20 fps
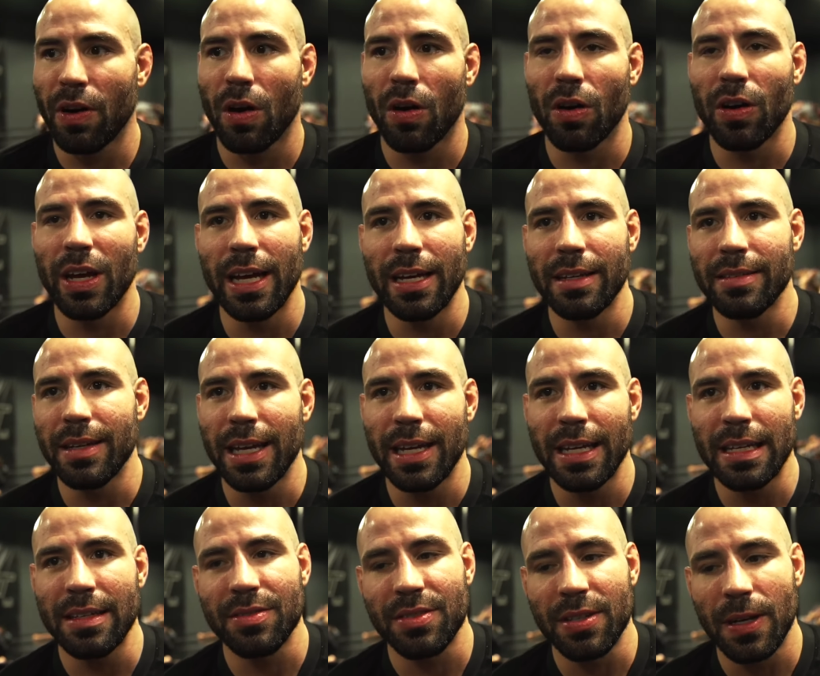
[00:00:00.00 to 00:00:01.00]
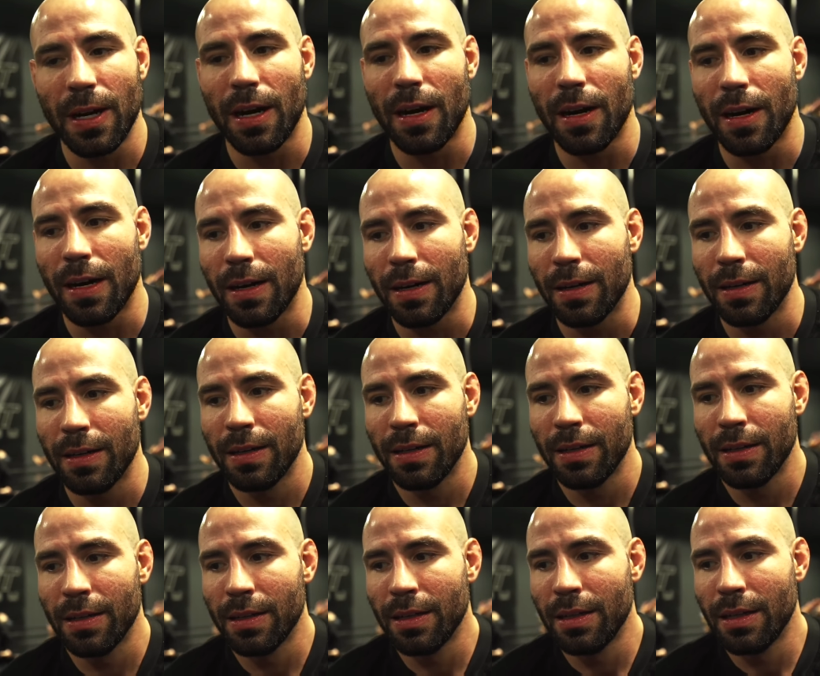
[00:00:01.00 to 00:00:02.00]
all, his, his uh,
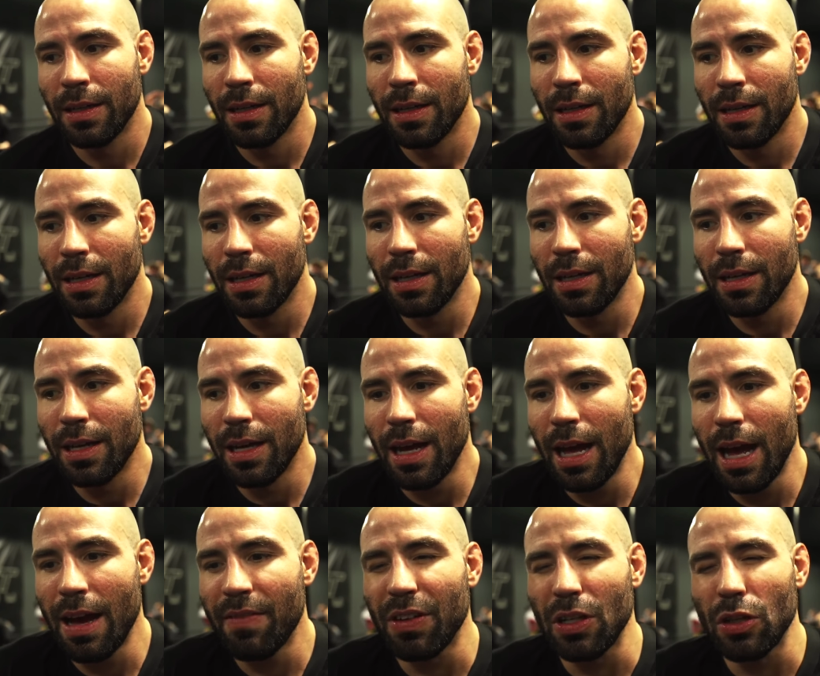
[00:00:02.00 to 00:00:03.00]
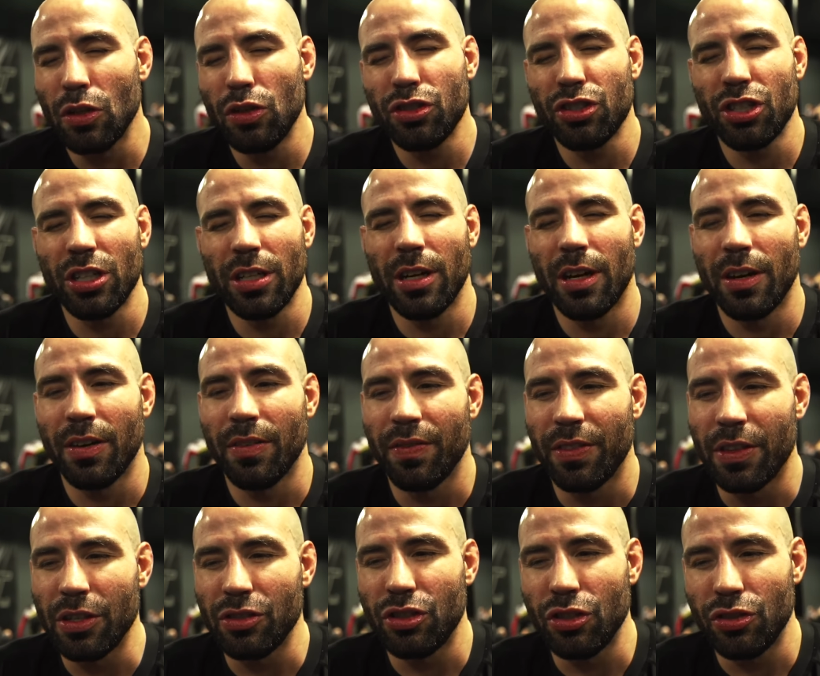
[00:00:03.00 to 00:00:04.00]
evolution
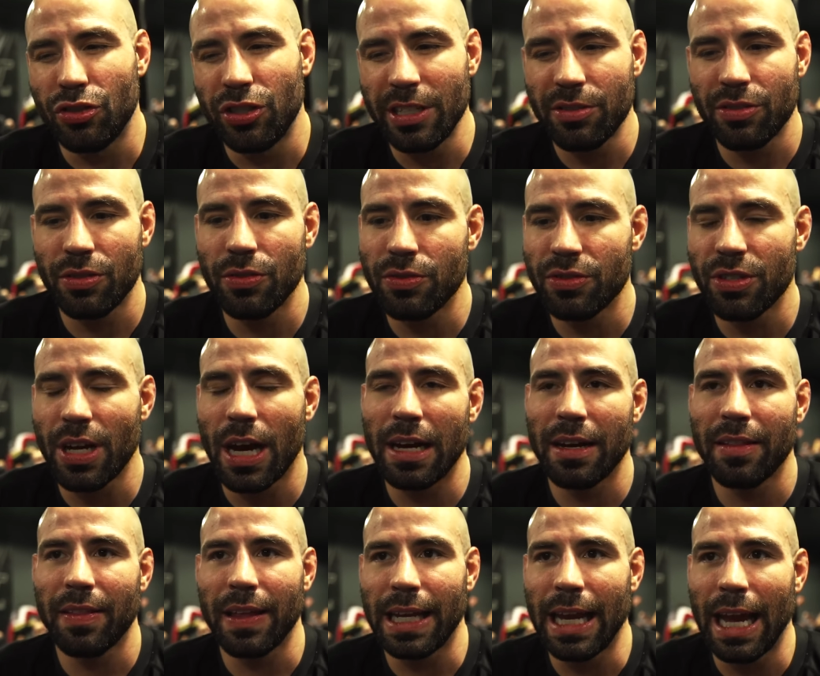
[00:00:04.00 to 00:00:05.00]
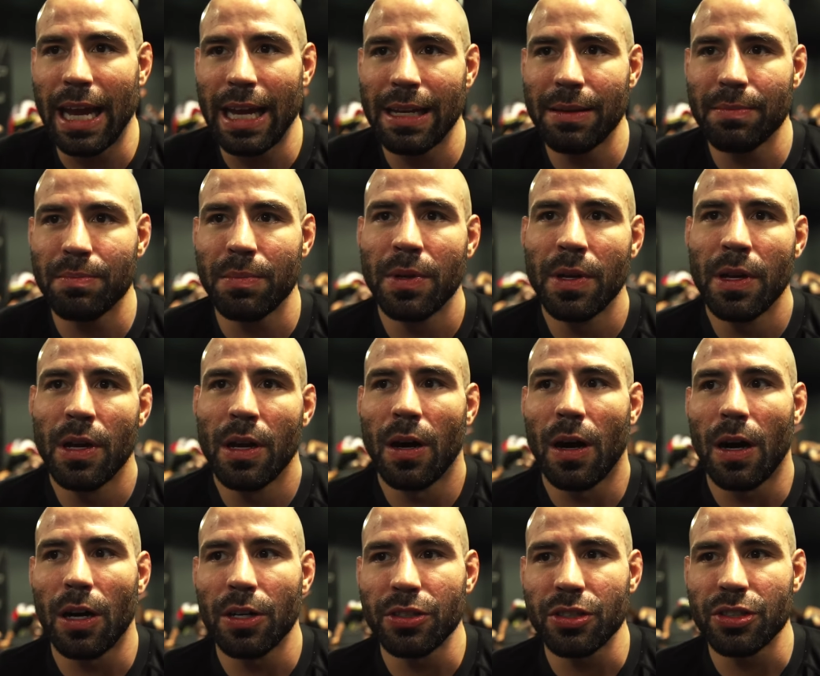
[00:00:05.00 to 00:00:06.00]
of the jiu-jitsu side of the game
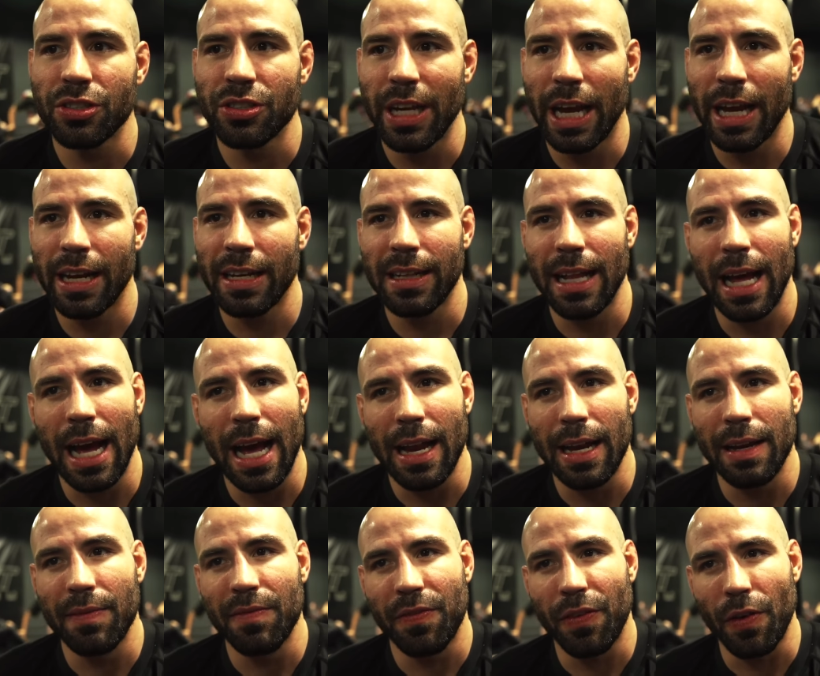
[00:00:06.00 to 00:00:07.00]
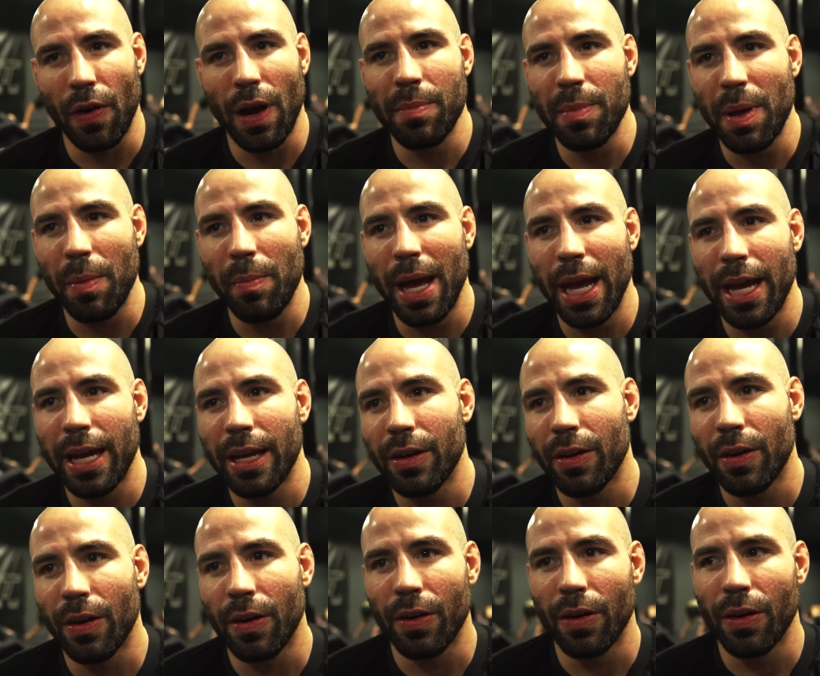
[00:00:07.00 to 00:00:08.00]
understanding that for MMA
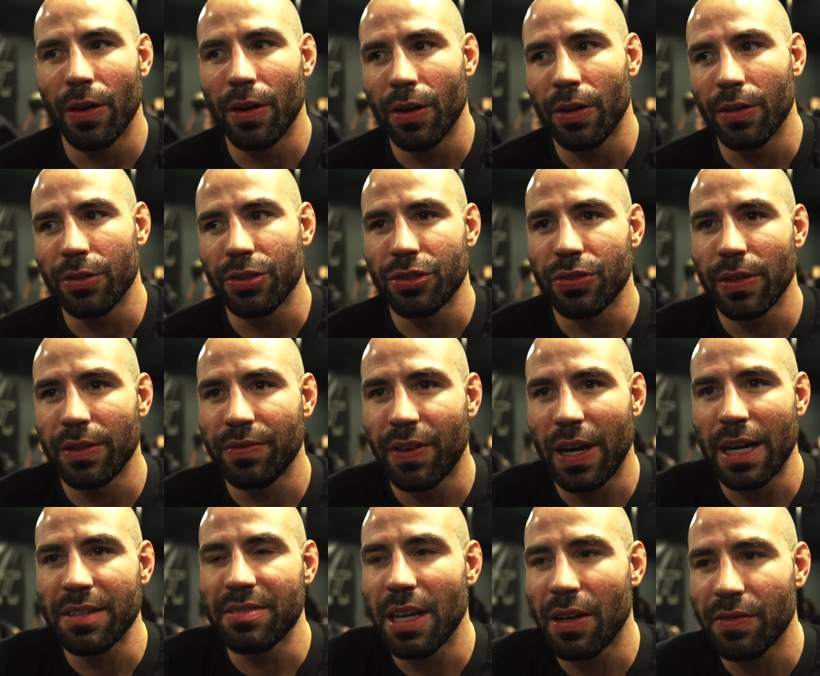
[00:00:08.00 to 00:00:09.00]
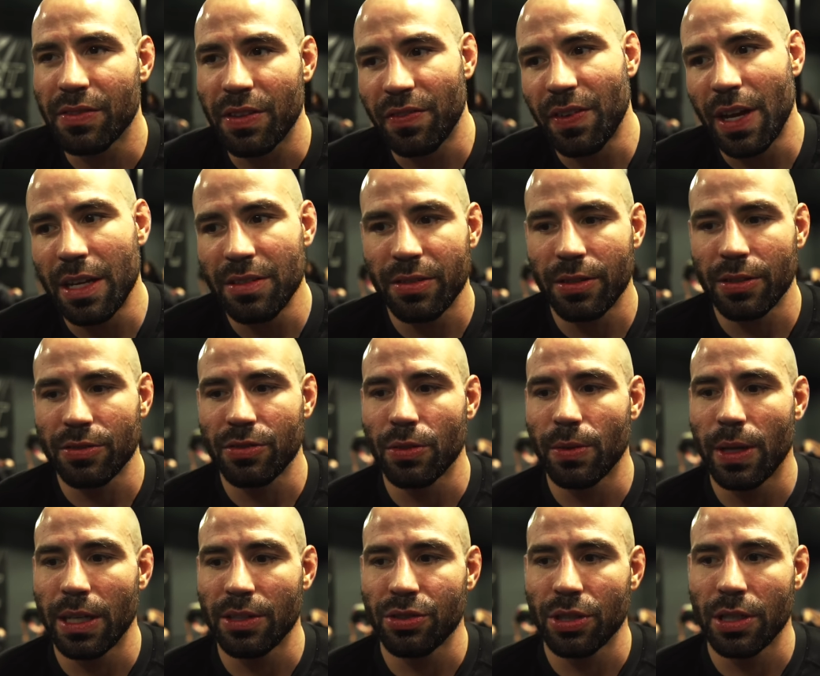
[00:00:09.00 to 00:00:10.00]
or, or street fight self-defense
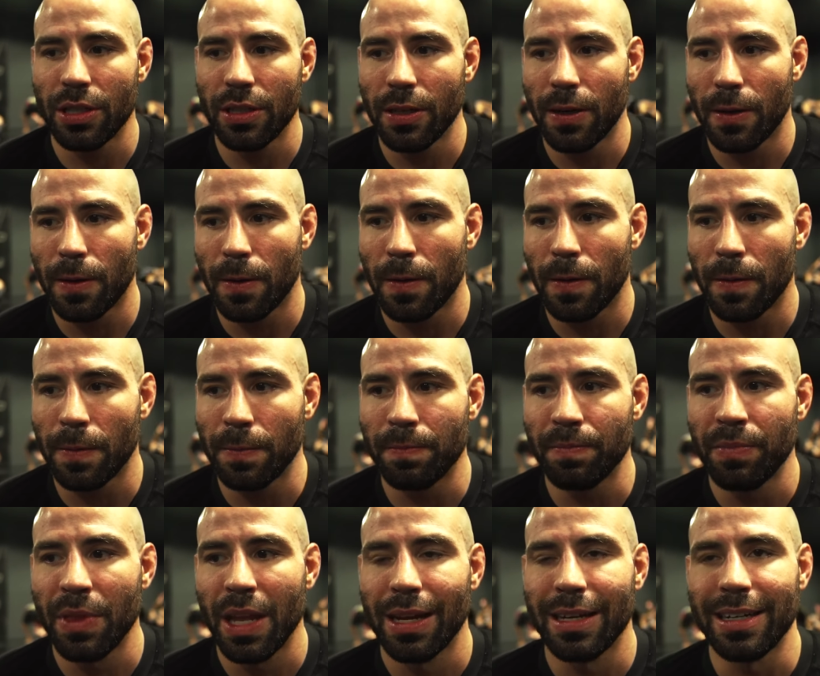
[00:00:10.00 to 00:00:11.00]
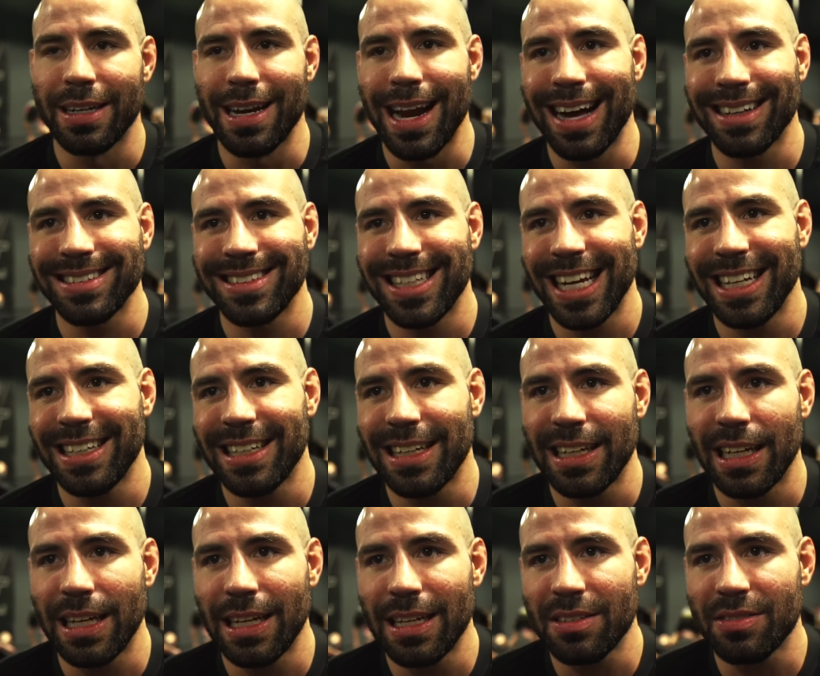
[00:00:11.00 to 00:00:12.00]
situation, um, not
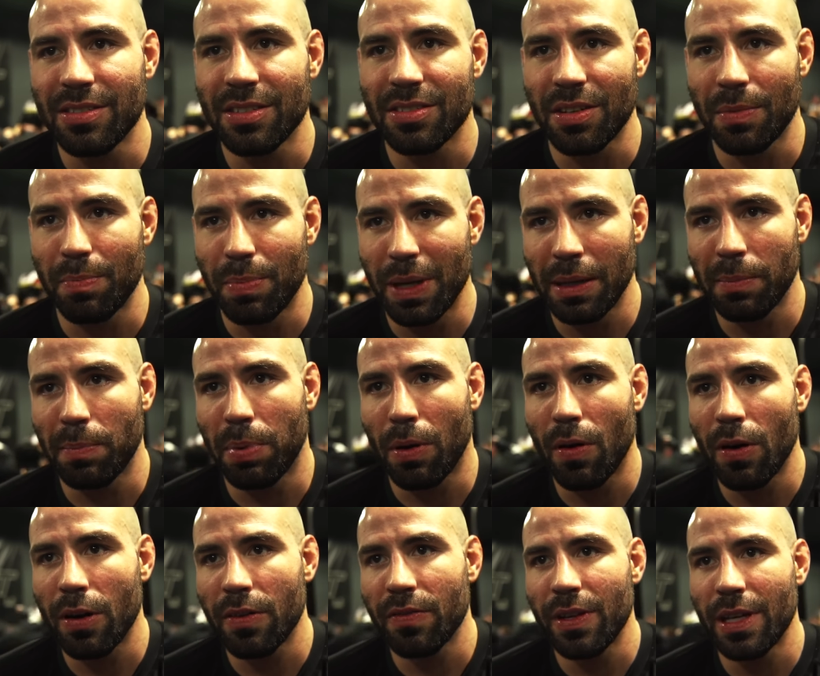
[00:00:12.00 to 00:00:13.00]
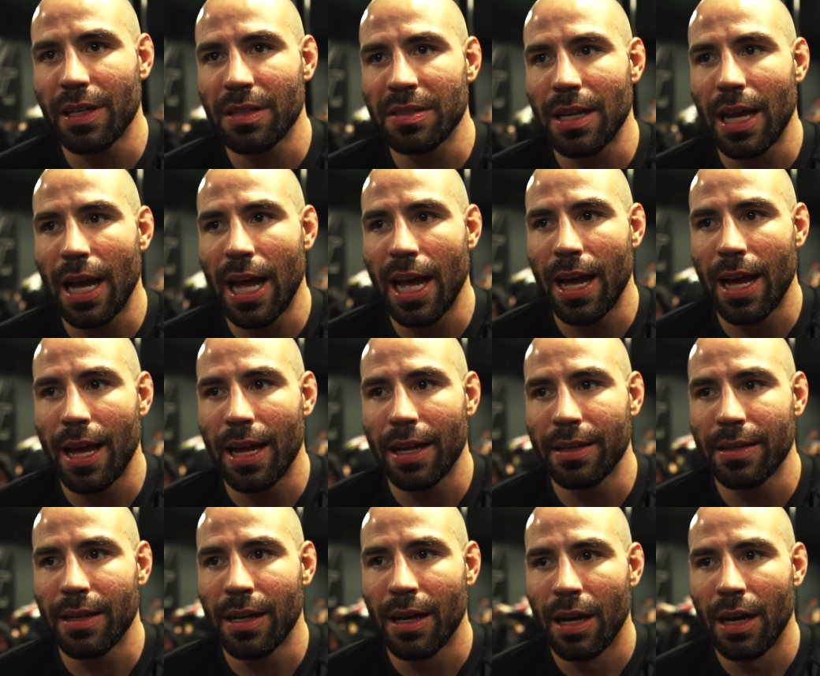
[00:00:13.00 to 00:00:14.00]
taking hits is a big part of it.
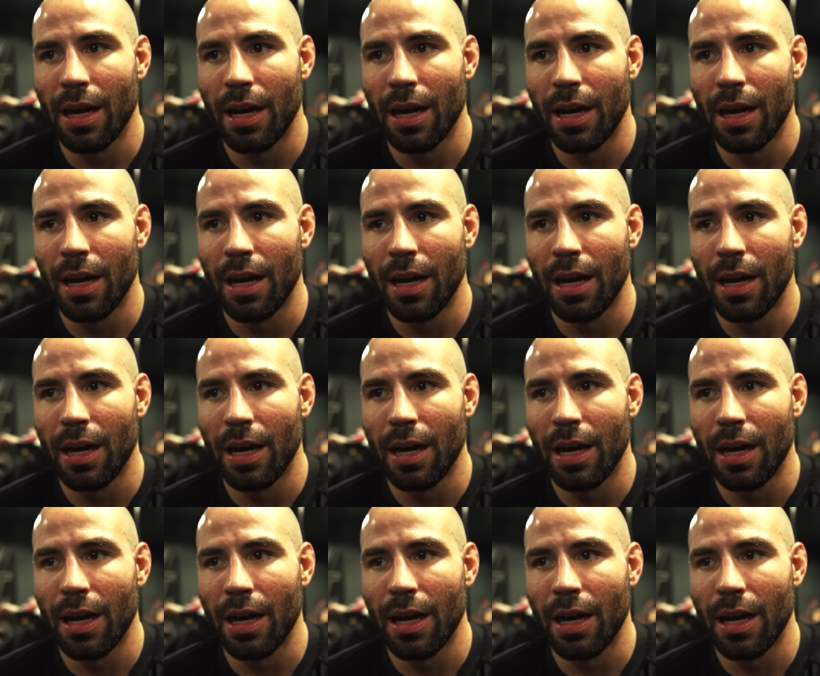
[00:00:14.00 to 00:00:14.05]
And